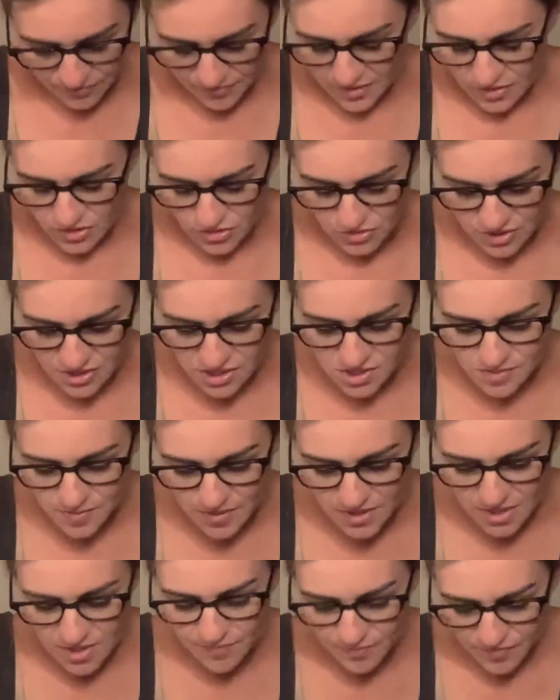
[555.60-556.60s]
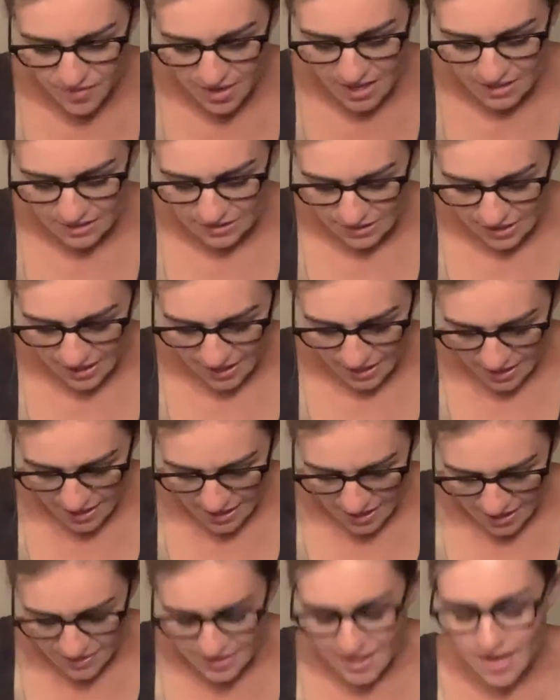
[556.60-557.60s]
crispy and light.
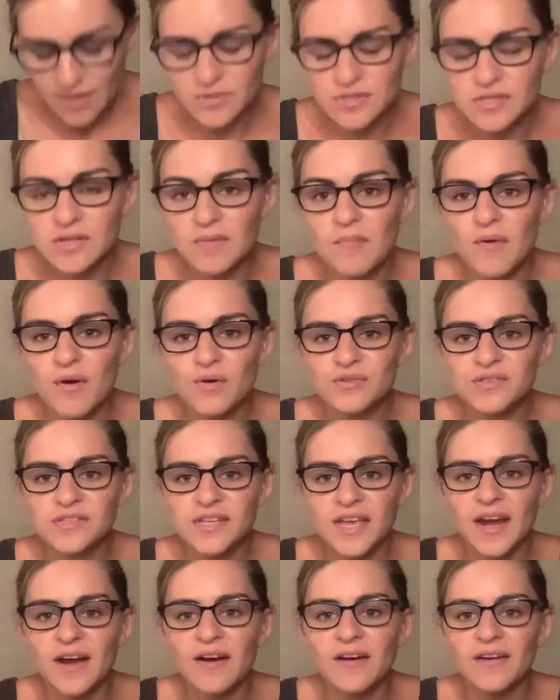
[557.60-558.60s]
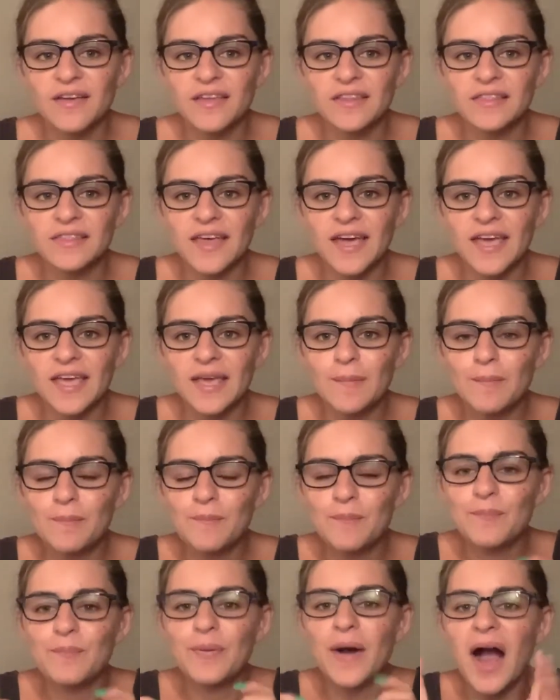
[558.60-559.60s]
That was the most airy and light
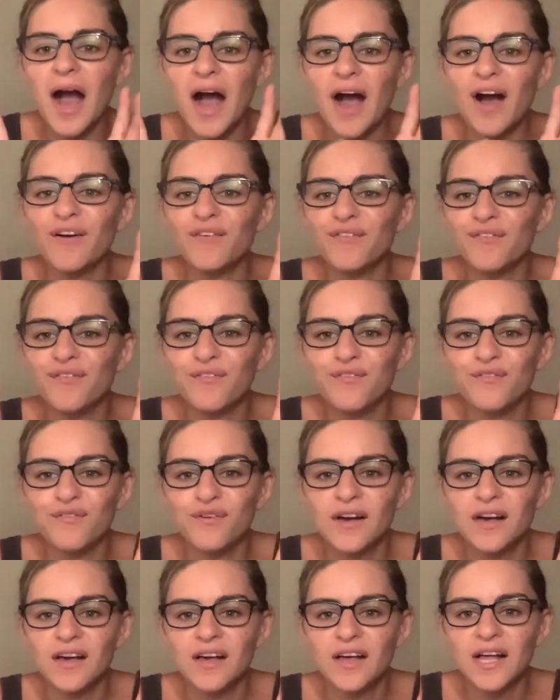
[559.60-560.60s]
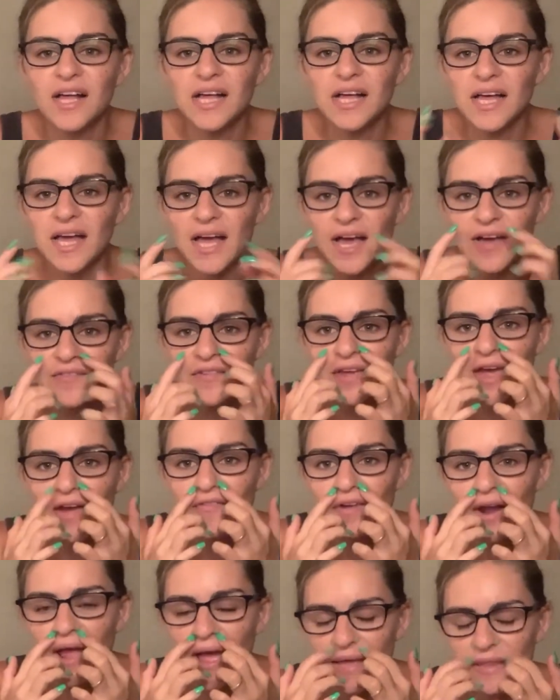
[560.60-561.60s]
puff. Have you
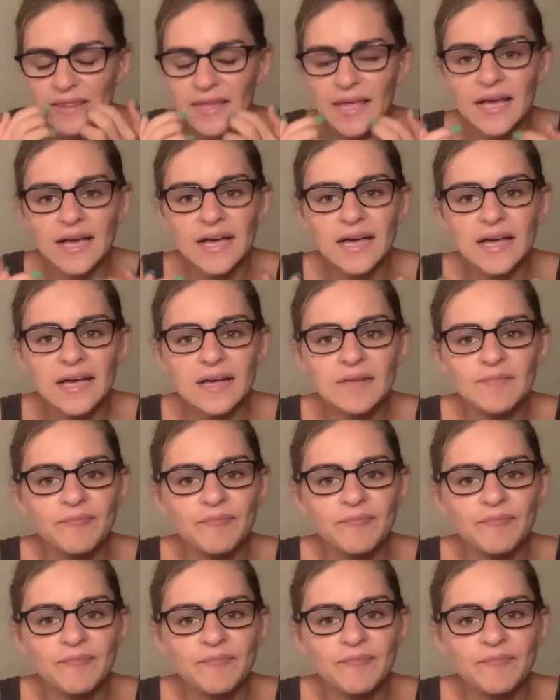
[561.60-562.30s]
ever had like a